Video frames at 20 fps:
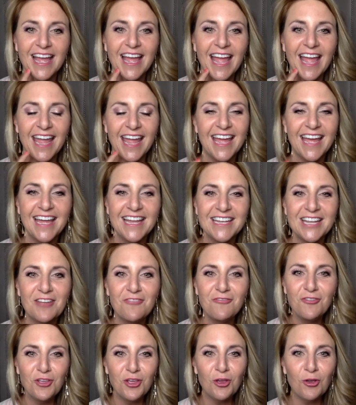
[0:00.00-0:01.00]
And if
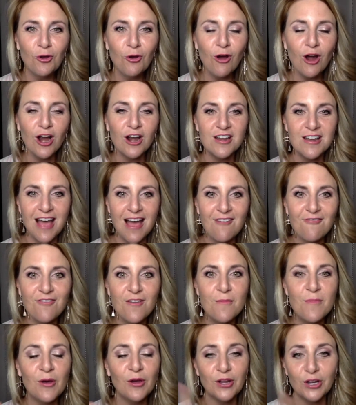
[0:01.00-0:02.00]
you are not
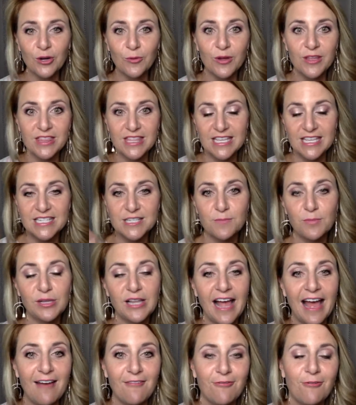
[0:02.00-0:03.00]
familiar with this
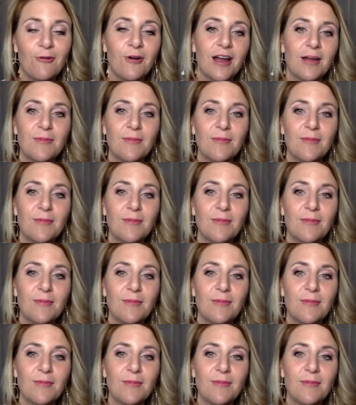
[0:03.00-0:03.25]
platform,